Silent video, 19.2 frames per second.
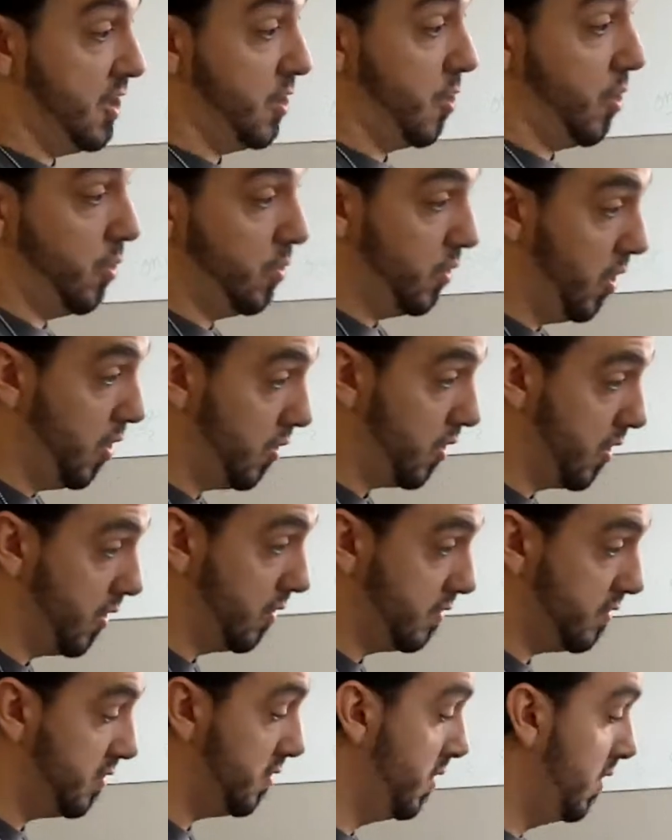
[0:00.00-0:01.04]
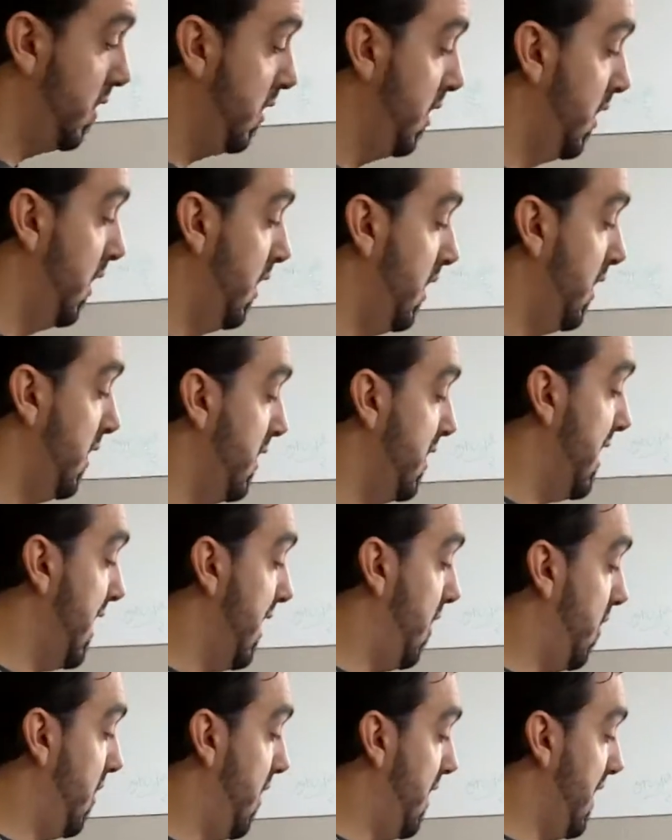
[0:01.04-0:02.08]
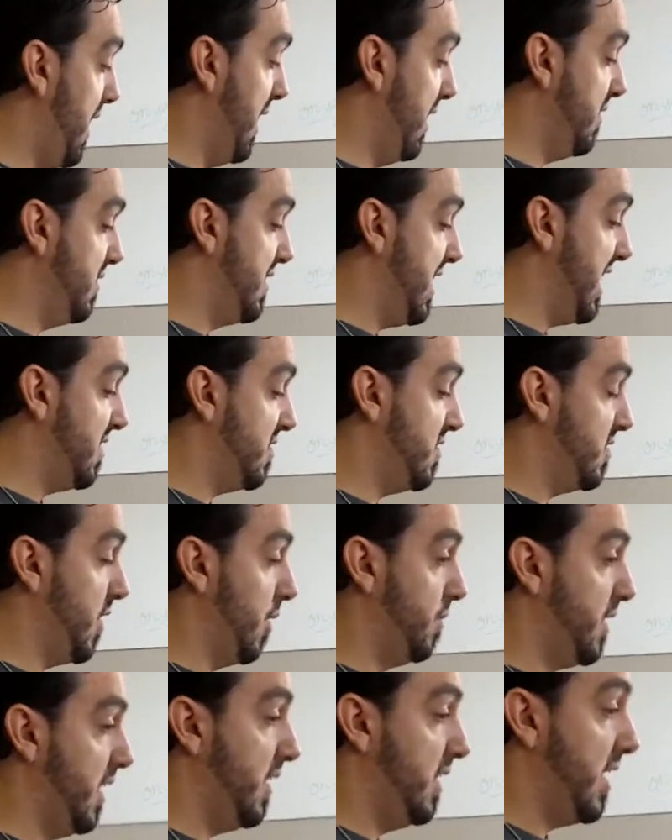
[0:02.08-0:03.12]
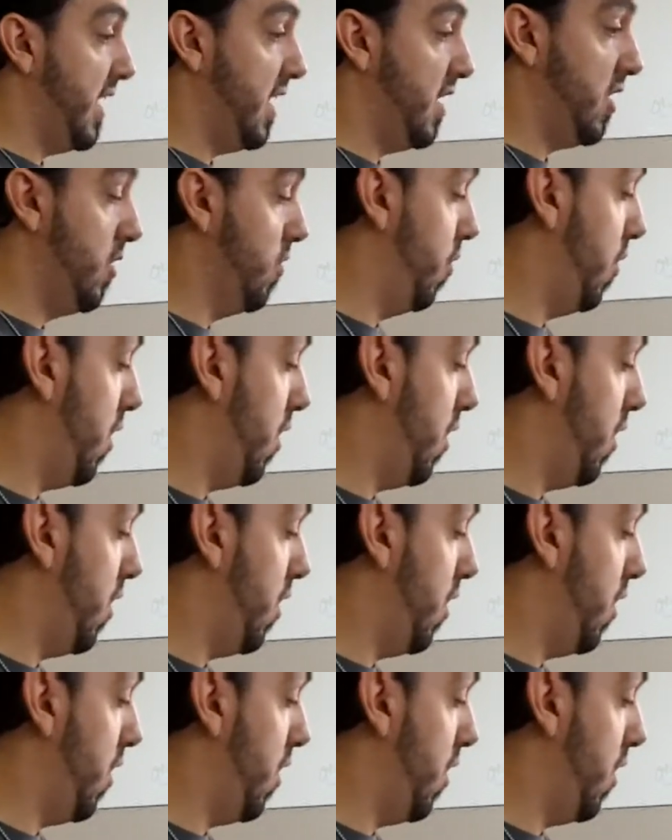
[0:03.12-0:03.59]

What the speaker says: your own logos. Now, is that something that you'll